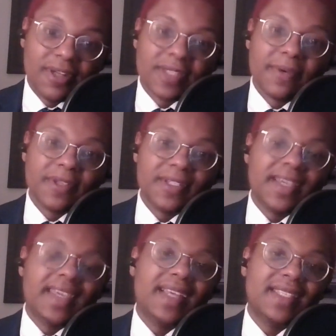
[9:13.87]
It's the person
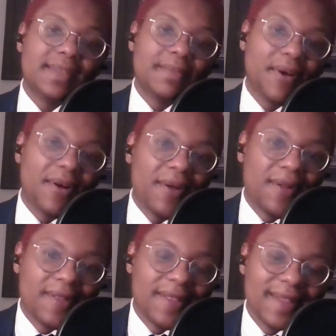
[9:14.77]
that kicks the
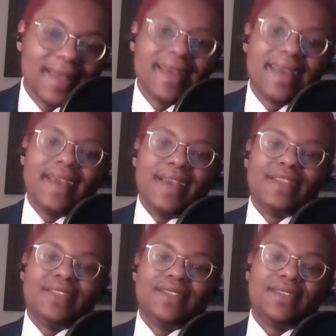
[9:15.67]
ball
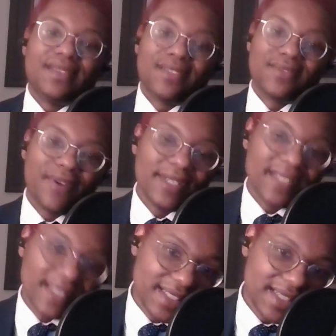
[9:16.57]
as far as it
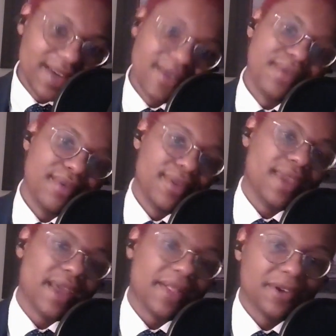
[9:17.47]
needs to go through the
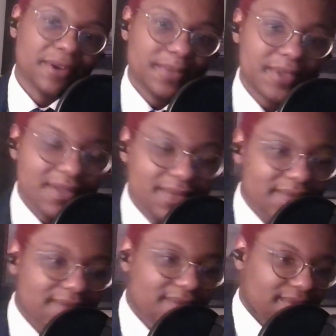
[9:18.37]
yellow hoops.
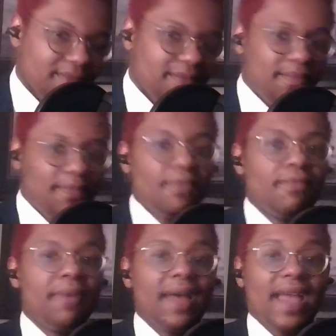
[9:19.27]

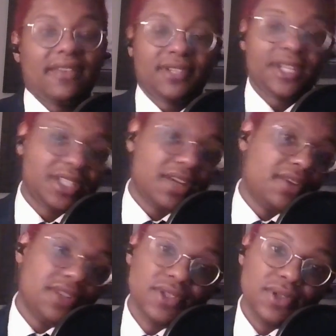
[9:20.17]
But after
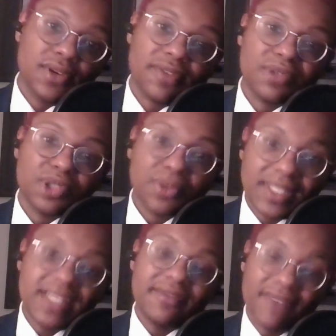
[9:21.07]
touchdown, you do it from
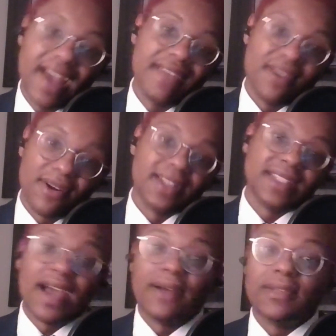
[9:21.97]
25 yards
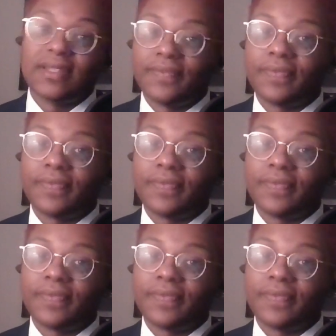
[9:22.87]
out.